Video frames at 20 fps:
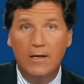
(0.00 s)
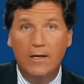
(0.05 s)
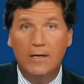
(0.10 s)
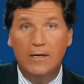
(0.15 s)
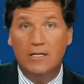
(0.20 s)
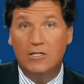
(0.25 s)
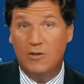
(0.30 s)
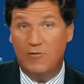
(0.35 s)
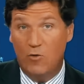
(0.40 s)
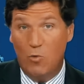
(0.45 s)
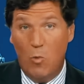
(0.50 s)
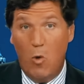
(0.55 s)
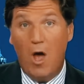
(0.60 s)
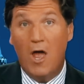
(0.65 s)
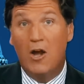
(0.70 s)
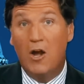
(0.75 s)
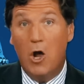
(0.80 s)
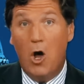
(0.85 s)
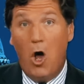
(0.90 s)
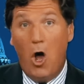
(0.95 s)
because if you want
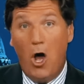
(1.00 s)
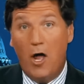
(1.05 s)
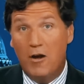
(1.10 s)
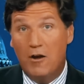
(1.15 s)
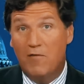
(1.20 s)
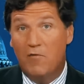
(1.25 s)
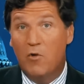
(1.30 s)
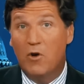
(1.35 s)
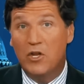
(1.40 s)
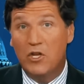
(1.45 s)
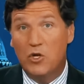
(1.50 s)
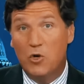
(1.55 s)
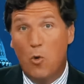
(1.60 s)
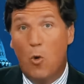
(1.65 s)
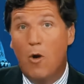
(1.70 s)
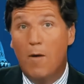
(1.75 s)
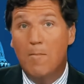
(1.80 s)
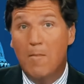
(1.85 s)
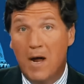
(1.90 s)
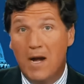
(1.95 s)
an audit of where
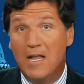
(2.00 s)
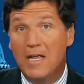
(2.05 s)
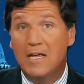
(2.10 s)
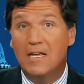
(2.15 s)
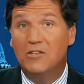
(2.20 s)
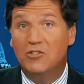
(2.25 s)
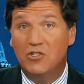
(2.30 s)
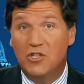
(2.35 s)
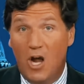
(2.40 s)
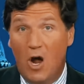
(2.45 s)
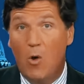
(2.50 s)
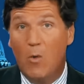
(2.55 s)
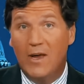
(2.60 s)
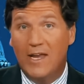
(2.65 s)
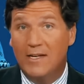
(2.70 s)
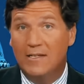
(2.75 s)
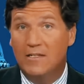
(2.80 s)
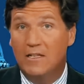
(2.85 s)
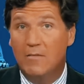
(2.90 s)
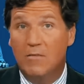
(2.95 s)
your money is going
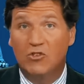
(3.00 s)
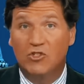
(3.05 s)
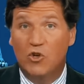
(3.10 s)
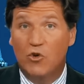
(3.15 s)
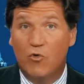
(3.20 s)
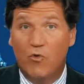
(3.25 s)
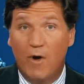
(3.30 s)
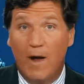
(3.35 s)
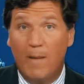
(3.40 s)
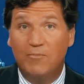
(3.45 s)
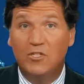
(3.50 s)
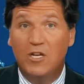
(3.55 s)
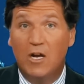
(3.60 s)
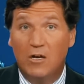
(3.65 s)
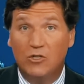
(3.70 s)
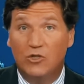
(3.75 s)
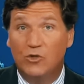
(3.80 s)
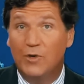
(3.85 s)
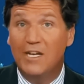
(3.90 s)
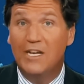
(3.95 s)
into the most corrupt
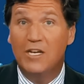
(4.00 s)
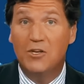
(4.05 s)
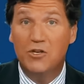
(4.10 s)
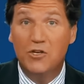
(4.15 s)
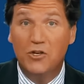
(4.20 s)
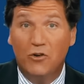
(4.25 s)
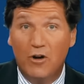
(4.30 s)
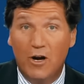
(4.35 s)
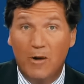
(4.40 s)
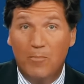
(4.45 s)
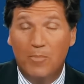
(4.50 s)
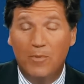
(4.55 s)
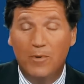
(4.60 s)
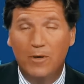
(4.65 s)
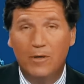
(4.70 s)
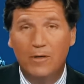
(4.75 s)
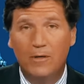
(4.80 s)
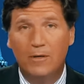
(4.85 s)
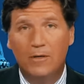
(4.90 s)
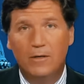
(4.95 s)
country in Europe,
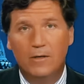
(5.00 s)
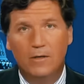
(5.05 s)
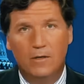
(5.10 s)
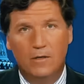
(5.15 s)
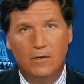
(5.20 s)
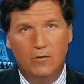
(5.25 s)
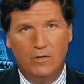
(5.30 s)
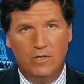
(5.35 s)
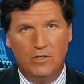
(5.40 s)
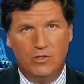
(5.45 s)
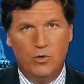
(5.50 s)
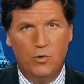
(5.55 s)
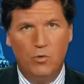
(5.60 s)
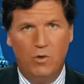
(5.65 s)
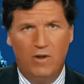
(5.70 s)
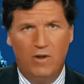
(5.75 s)
you're a tool